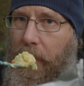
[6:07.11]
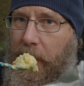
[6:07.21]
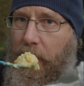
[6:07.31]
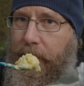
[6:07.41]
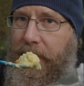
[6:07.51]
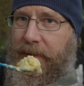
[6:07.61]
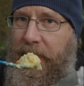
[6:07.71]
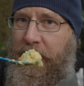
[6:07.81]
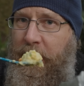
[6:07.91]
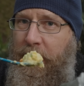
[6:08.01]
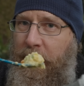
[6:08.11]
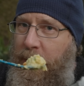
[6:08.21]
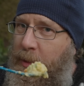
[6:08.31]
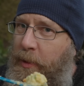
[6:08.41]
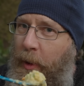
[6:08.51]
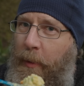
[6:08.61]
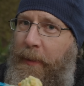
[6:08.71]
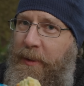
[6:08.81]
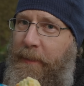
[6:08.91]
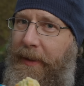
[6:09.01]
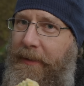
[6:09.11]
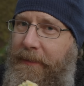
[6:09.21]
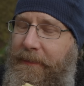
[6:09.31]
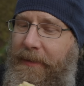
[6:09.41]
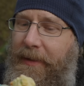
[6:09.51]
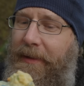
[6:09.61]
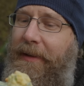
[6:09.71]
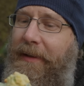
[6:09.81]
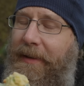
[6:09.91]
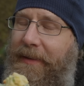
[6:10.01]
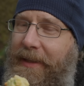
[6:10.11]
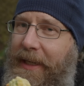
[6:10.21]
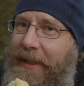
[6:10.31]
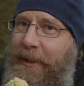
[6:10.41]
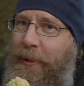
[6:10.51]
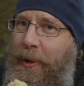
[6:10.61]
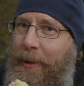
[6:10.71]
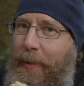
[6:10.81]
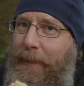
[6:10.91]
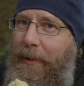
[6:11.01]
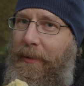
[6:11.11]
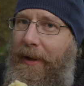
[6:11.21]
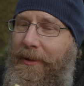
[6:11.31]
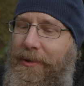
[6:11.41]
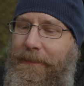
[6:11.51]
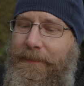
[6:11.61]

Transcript: You know what makes this so much better? that I didn't cook it with my crotch.